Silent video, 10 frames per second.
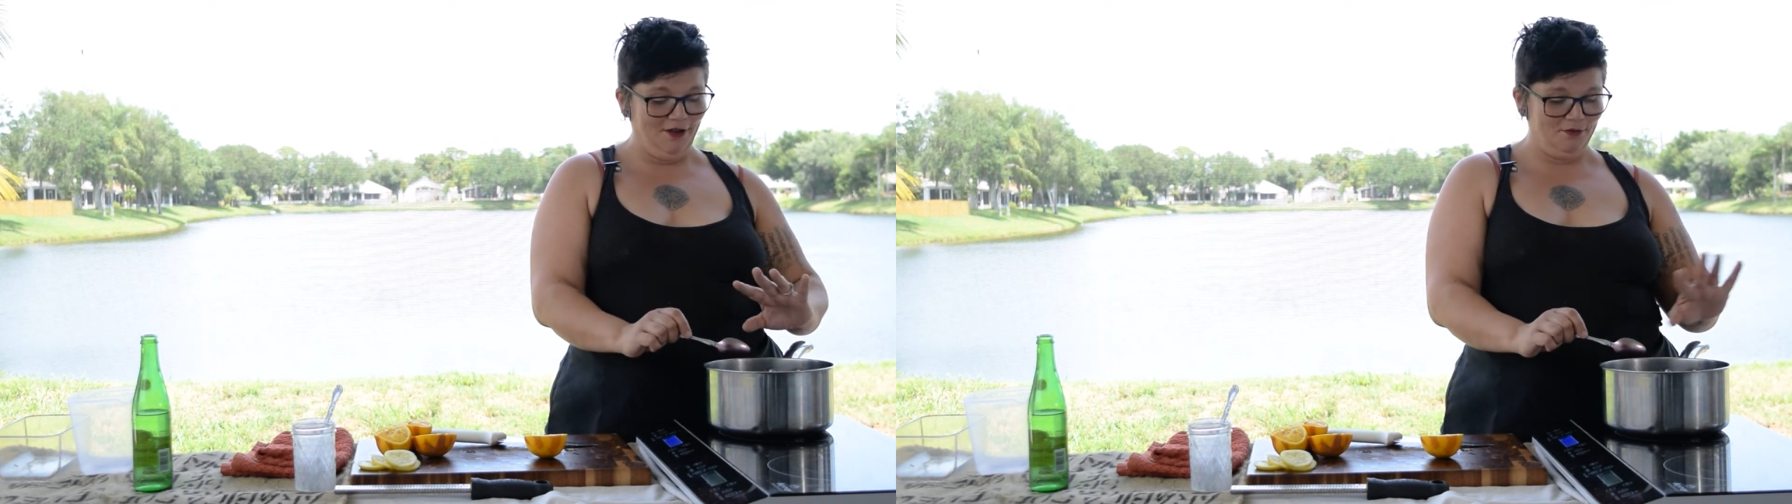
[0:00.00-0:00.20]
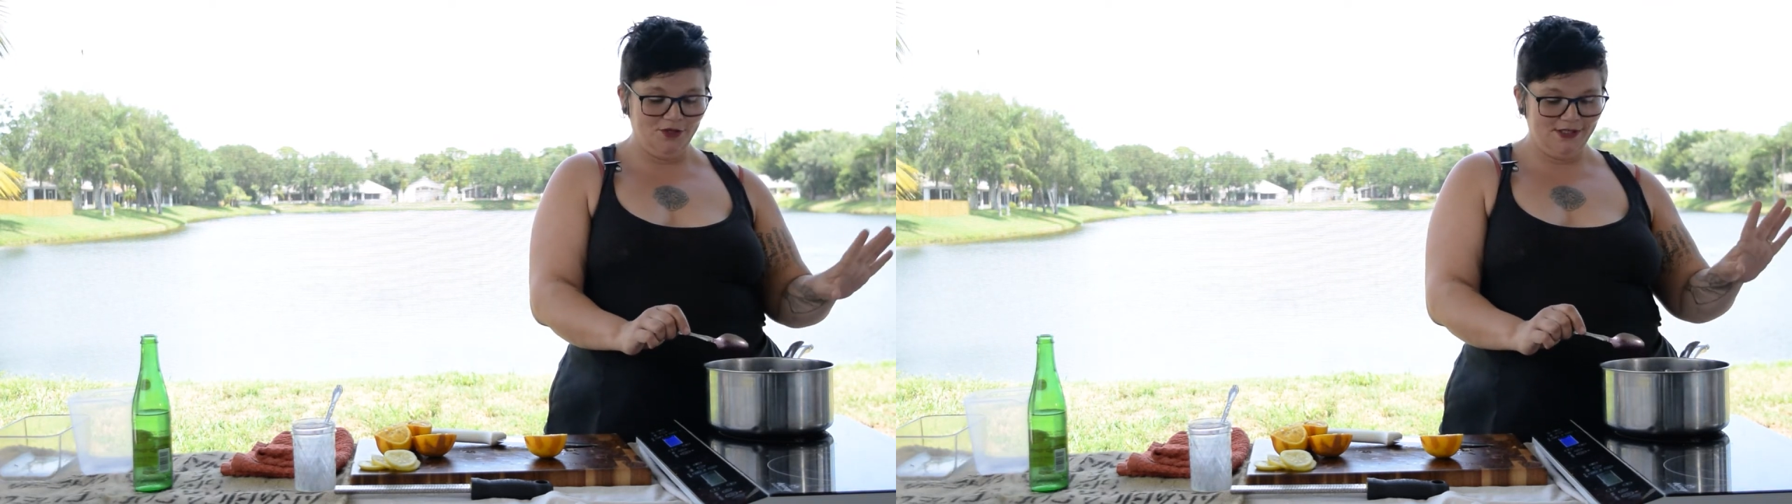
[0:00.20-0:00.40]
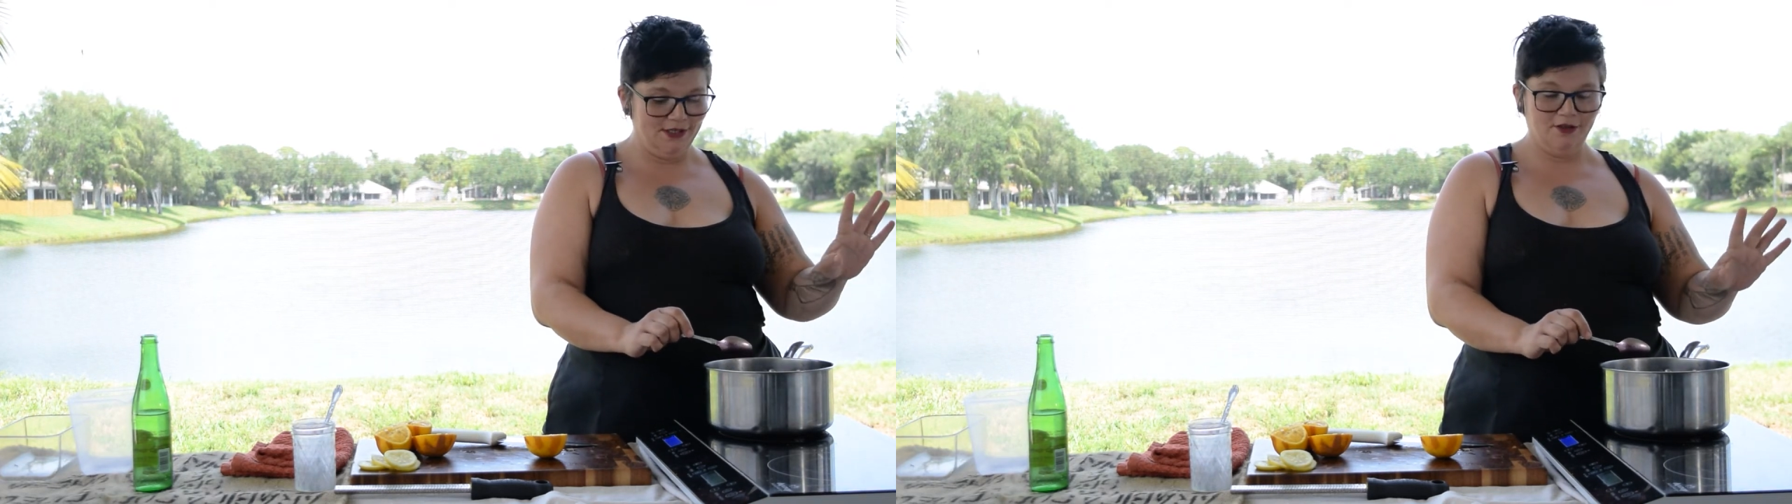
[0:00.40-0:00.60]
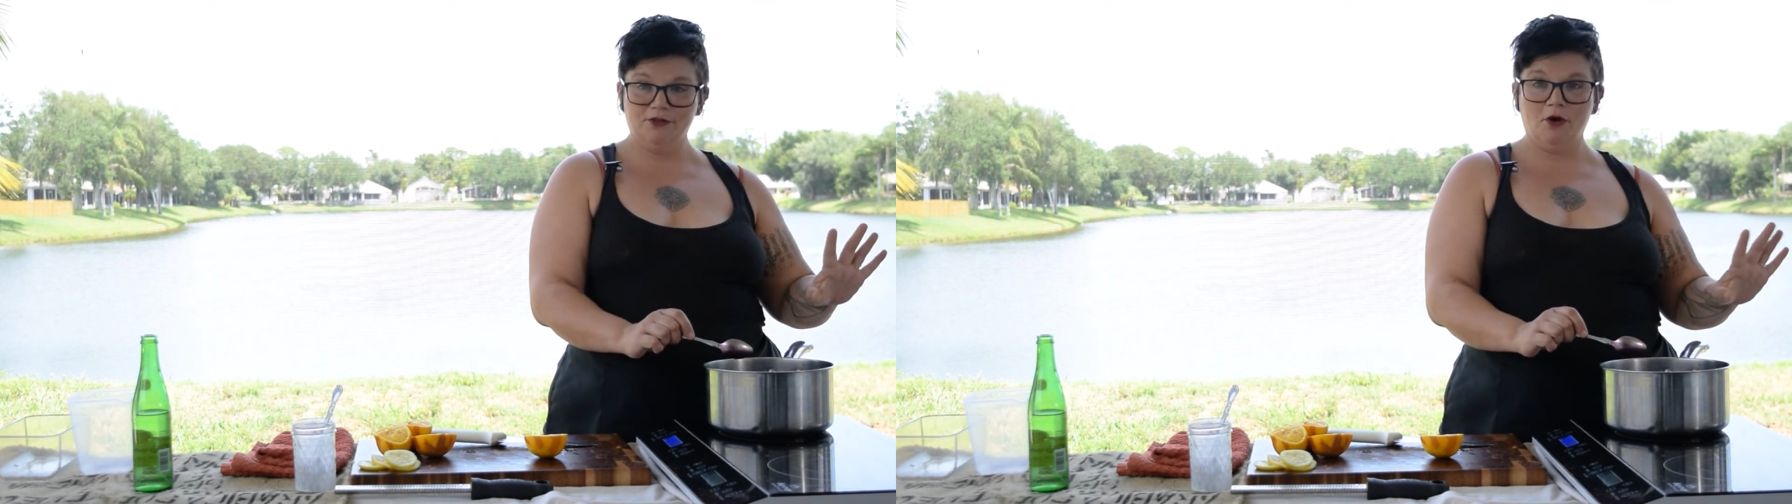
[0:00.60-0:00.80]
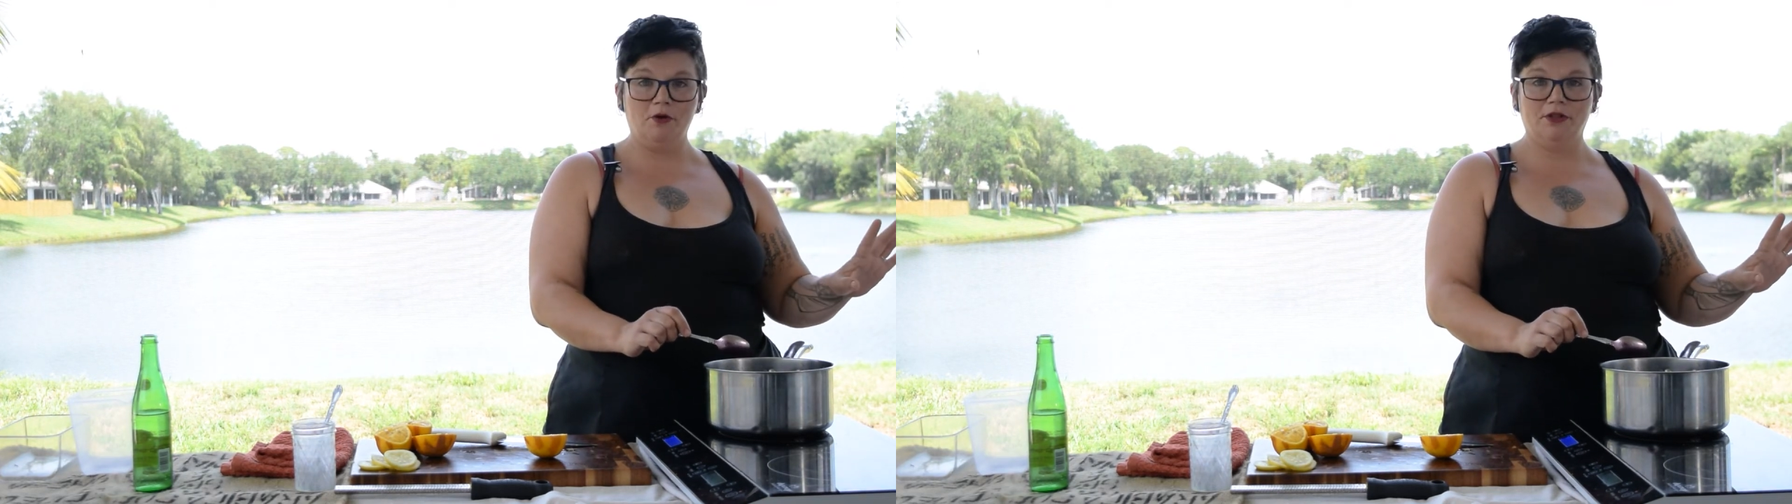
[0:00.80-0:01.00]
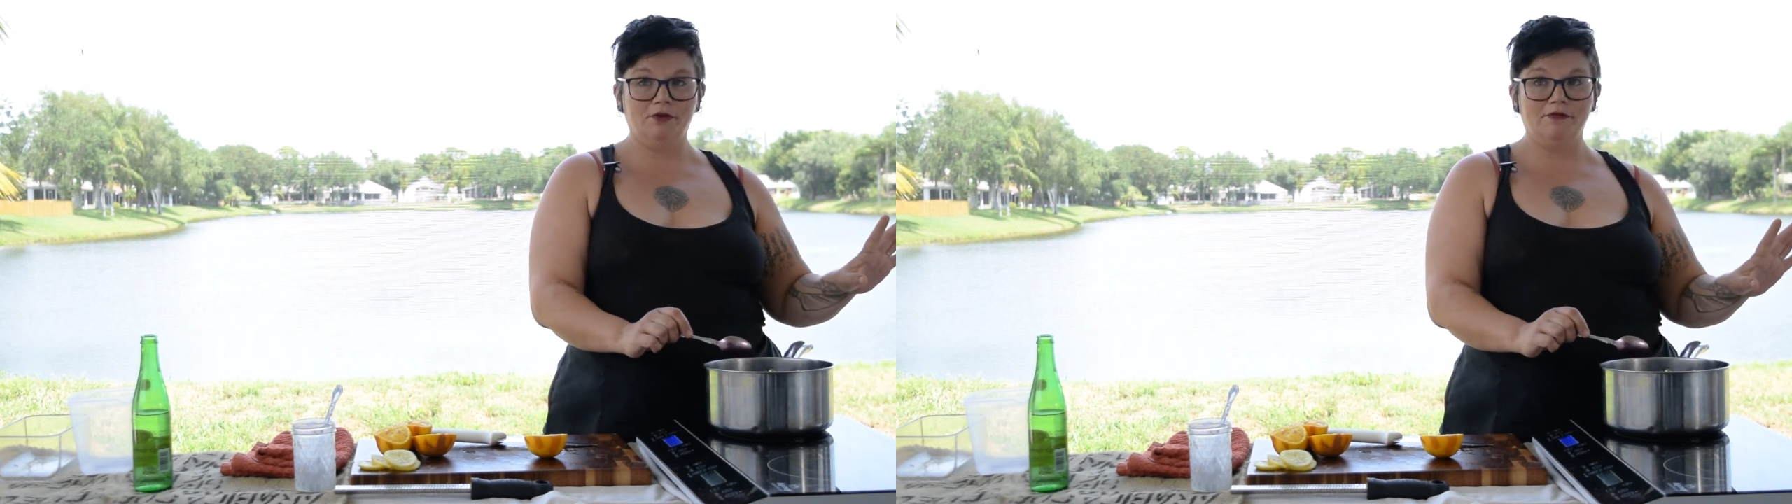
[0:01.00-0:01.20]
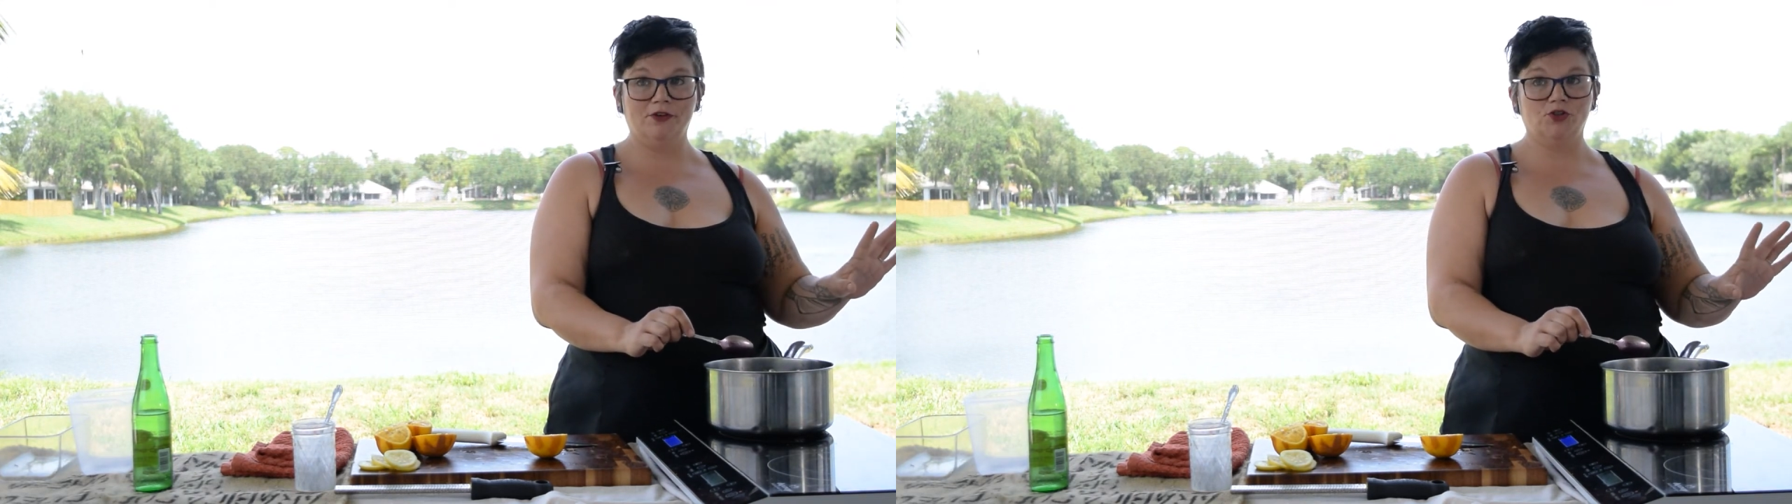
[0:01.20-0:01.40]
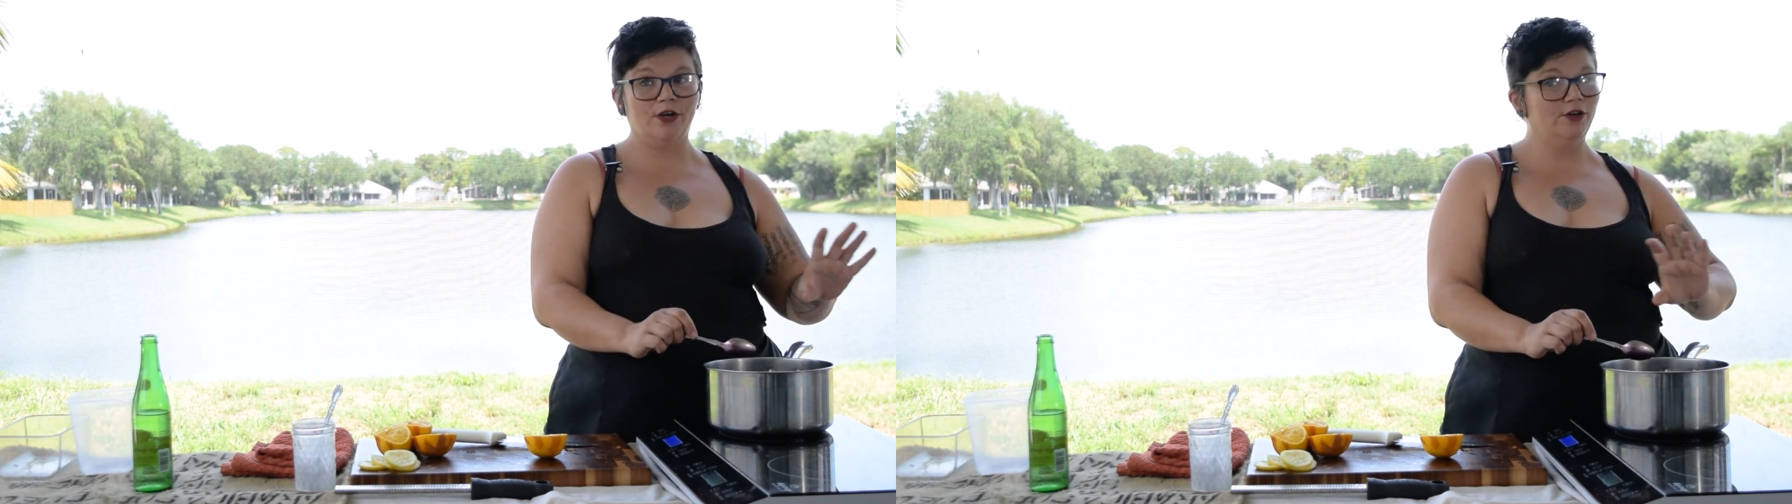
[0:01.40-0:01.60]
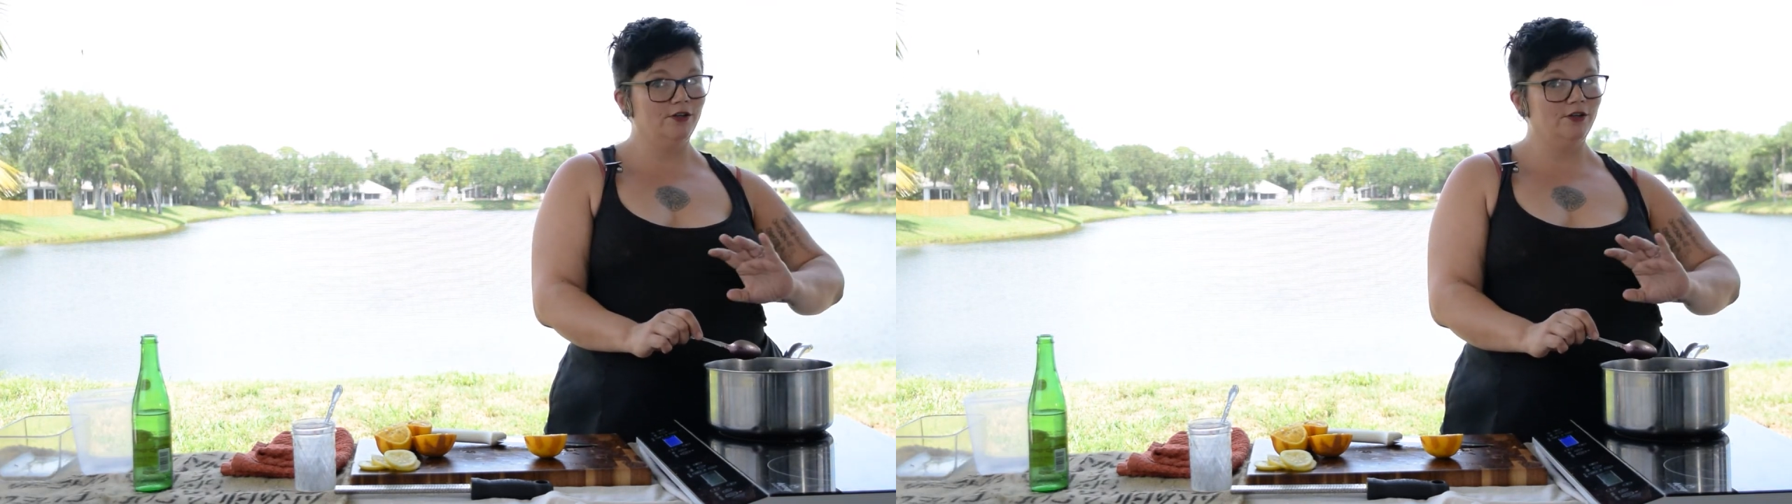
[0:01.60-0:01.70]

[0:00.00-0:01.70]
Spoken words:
Just to throw in the refrigerator,